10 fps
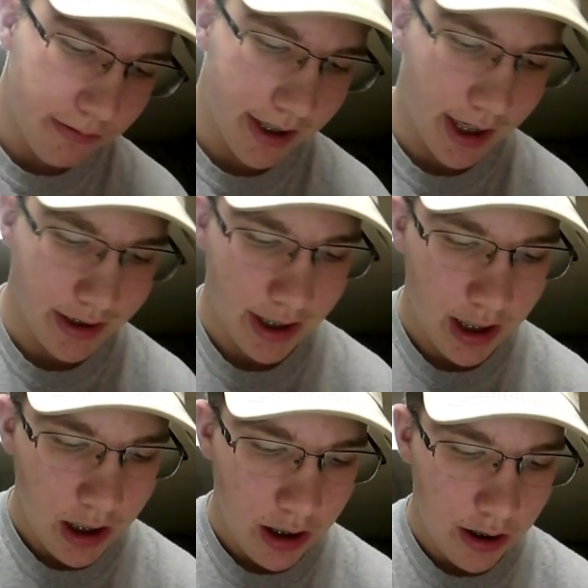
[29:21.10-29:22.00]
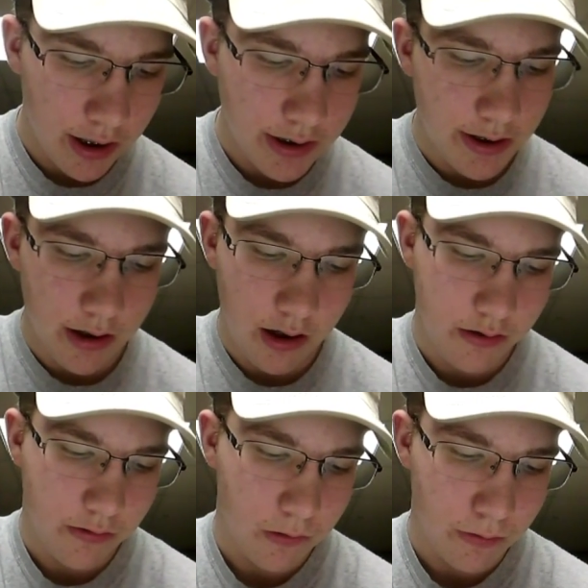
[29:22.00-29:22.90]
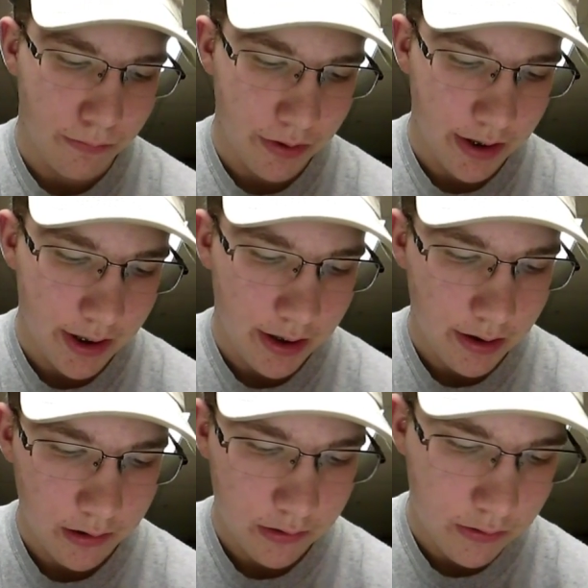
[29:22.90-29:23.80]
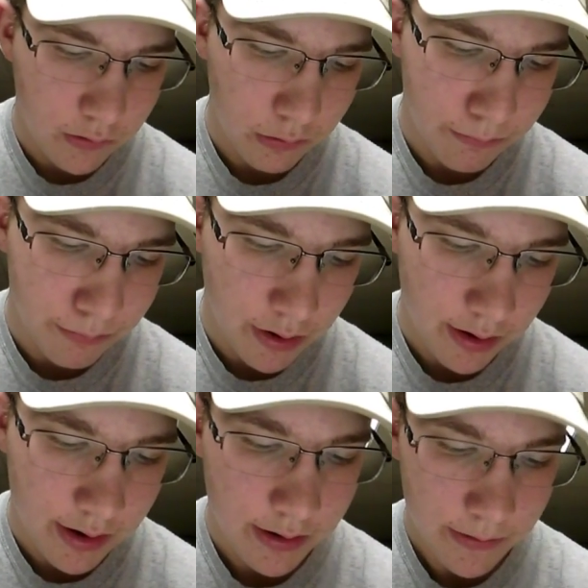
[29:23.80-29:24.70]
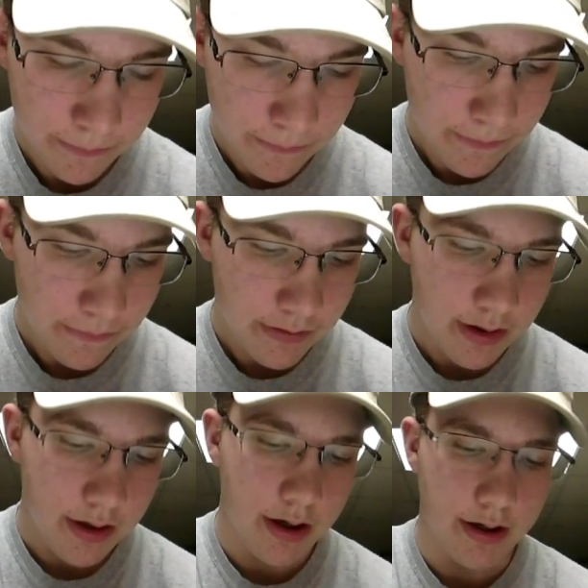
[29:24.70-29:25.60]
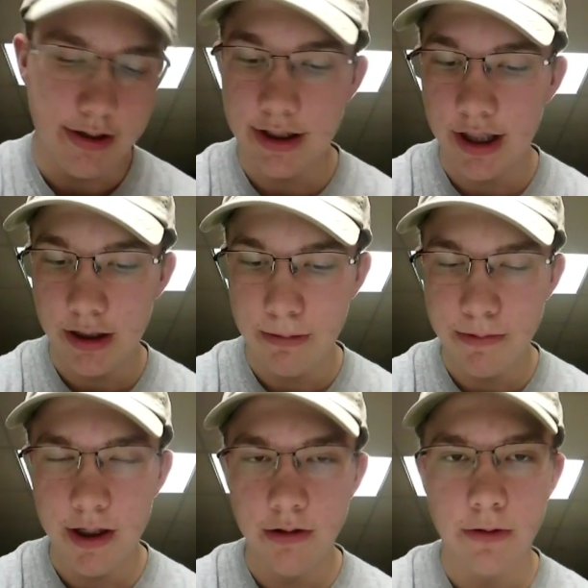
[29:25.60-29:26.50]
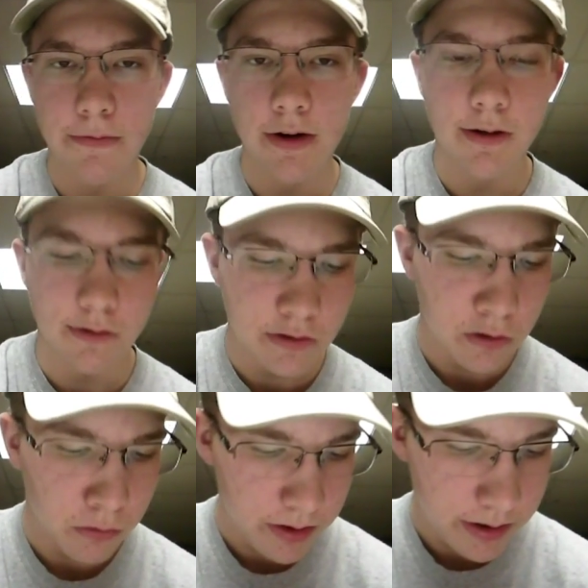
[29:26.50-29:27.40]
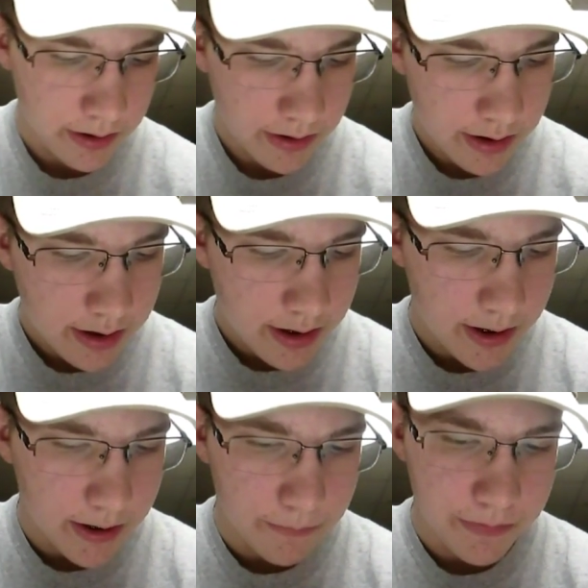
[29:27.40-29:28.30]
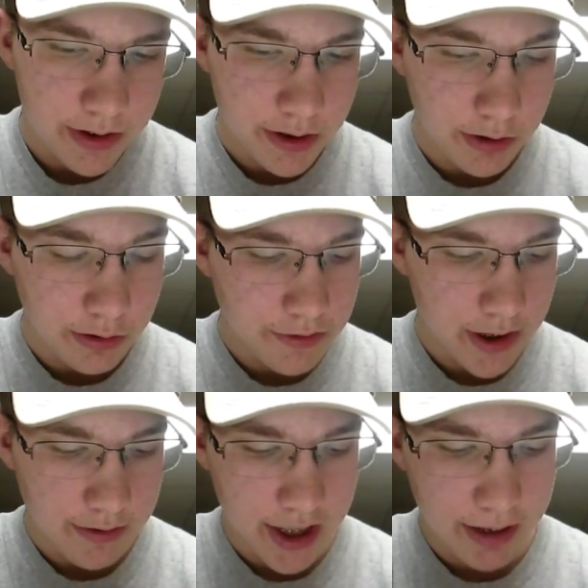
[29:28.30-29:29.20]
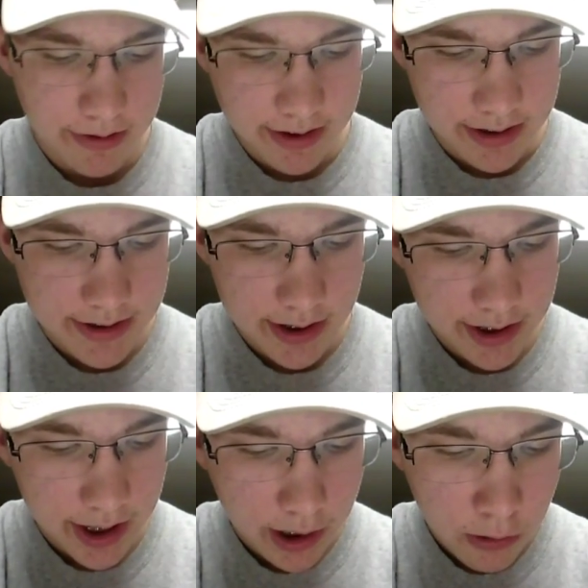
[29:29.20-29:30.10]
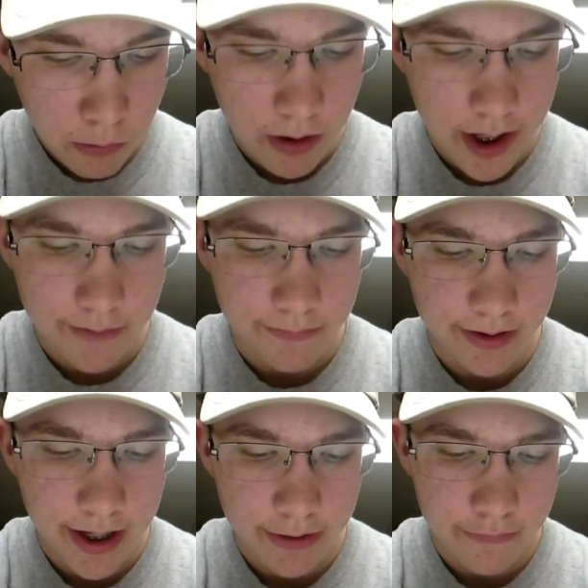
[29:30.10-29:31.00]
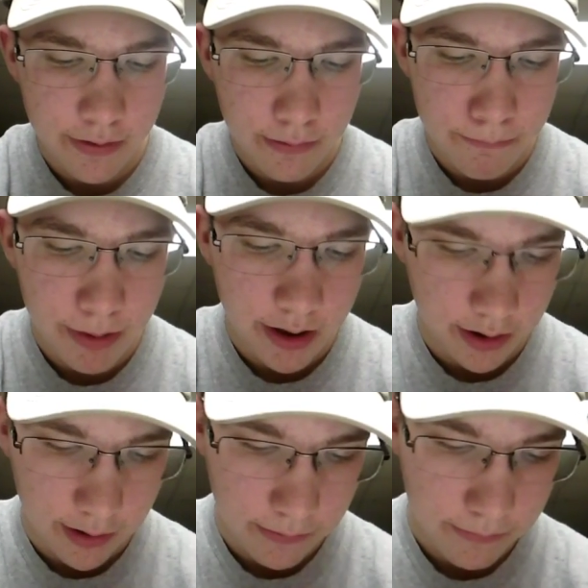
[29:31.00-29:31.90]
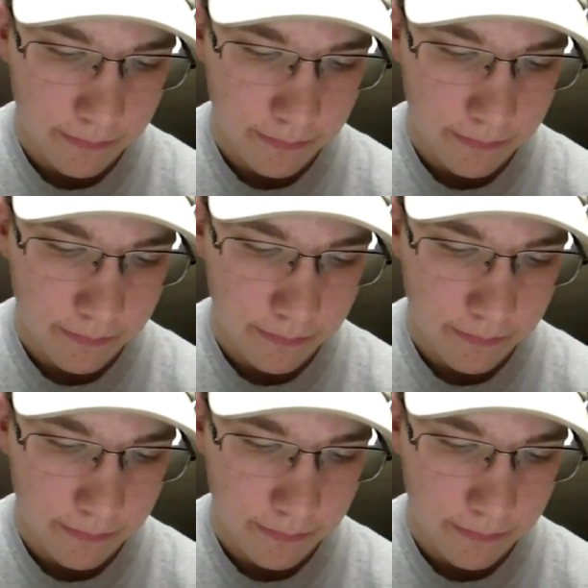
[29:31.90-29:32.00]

We got Hunt_Big_Buck. He's got a YouTube channel. It's a friend I go to school with. His YouTube channel name is Kentucky Way of Life Baker.